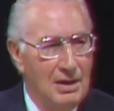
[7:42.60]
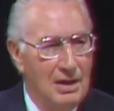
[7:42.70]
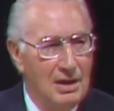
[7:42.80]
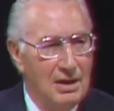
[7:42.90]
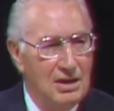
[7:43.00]

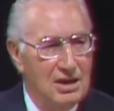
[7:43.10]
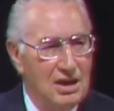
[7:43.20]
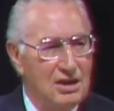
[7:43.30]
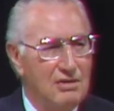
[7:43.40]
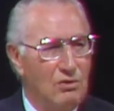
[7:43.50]
It
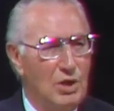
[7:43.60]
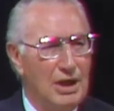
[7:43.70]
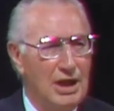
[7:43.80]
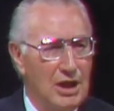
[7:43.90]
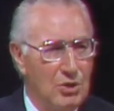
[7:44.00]
consists of
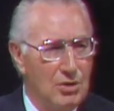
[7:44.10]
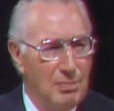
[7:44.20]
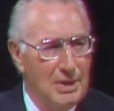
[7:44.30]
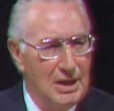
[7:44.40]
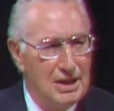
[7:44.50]

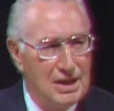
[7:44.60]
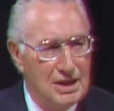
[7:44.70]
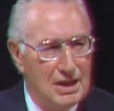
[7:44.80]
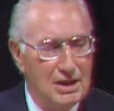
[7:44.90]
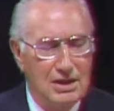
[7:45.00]
100 billion
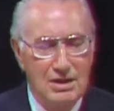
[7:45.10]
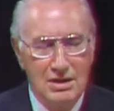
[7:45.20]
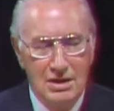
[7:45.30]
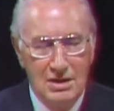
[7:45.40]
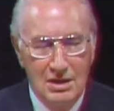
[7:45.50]

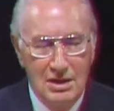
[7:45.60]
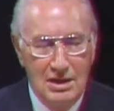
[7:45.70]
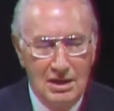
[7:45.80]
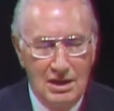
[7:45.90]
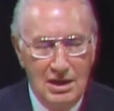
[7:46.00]
suns,
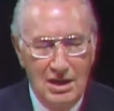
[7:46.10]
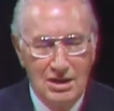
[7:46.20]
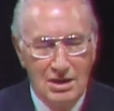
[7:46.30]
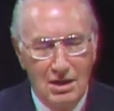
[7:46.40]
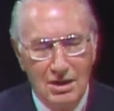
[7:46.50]

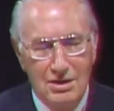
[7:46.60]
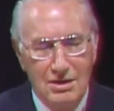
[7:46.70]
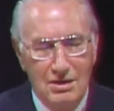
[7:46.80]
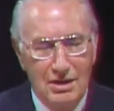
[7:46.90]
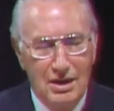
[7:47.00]
each
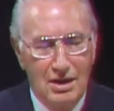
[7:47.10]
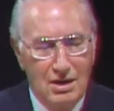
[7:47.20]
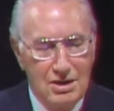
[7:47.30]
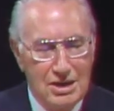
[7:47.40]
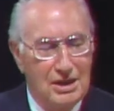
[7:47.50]
larger than
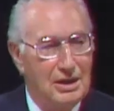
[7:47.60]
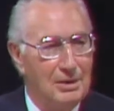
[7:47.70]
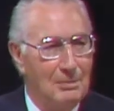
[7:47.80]
our sun."